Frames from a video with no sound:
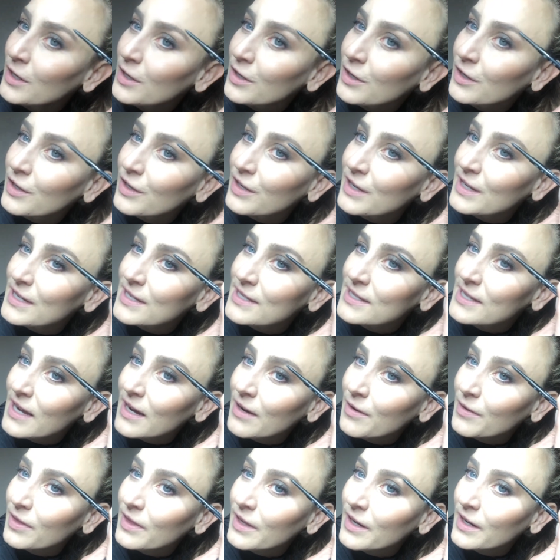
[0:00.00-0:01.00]
goodness
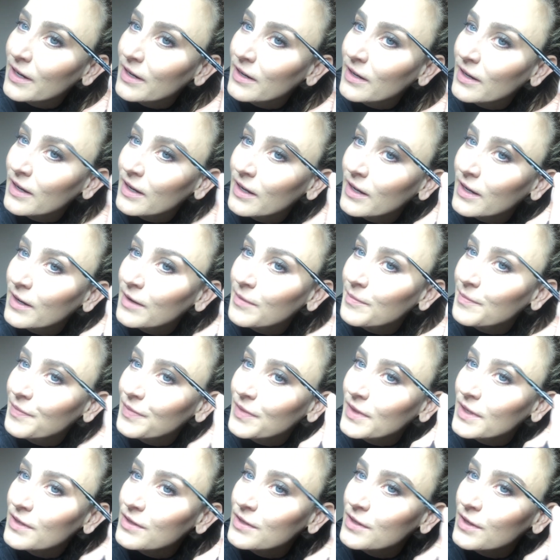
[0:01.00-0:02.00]
out there.
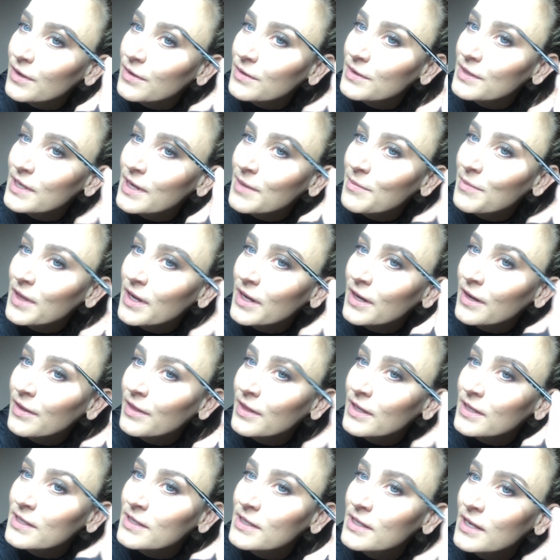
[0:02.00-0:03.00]
So same thing on
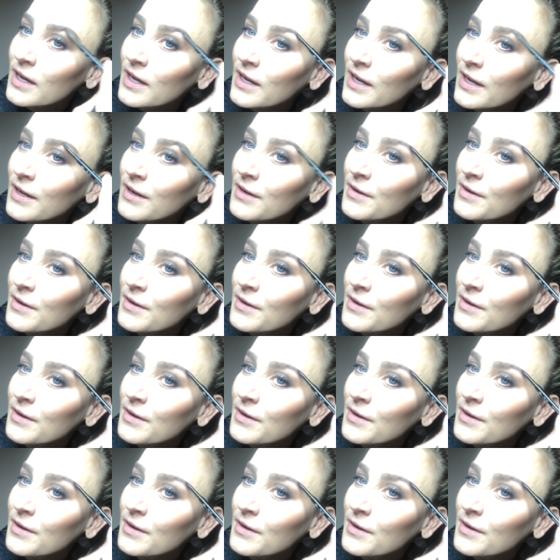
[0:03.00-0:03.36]
this side.